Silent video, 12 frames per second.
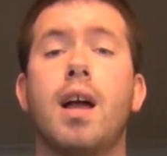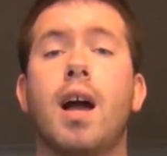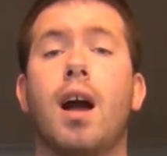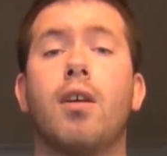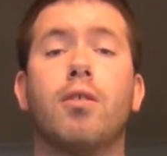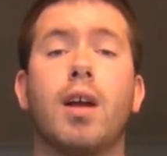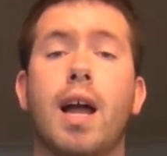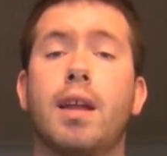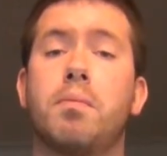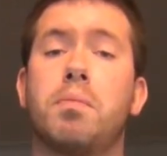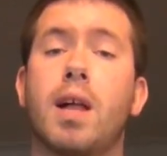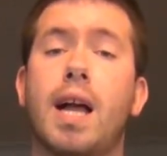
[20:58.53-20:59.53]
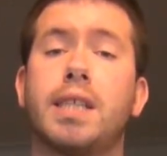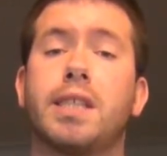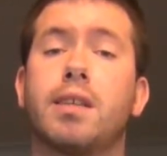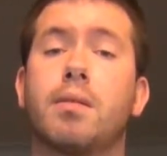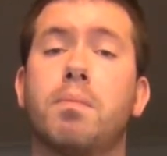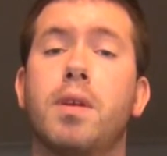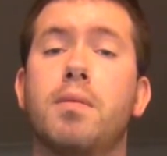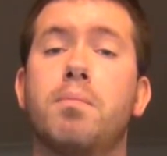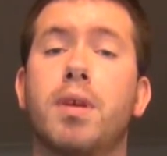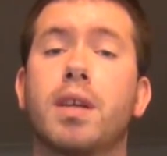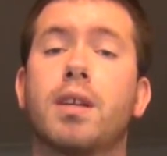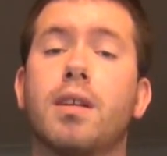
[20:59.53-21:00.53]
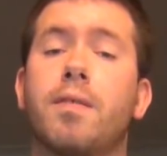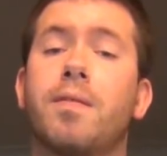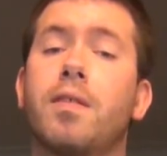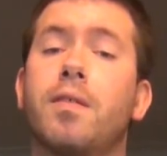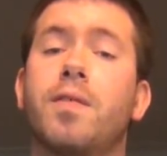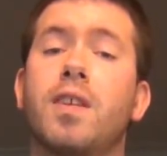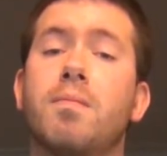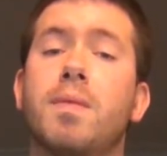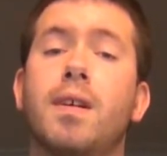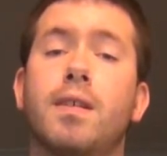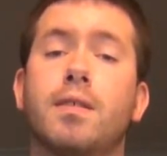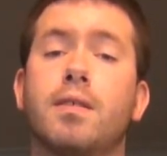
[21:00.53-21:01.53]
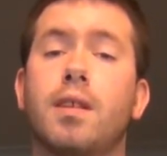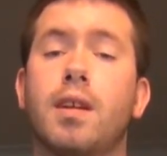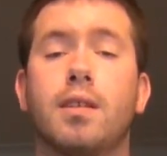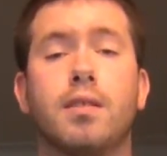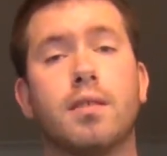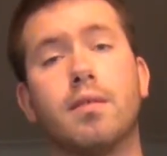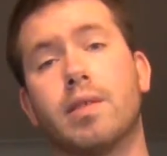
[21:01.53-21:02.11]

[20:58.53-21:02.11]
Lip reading: I had a plastic bin big enough for the female and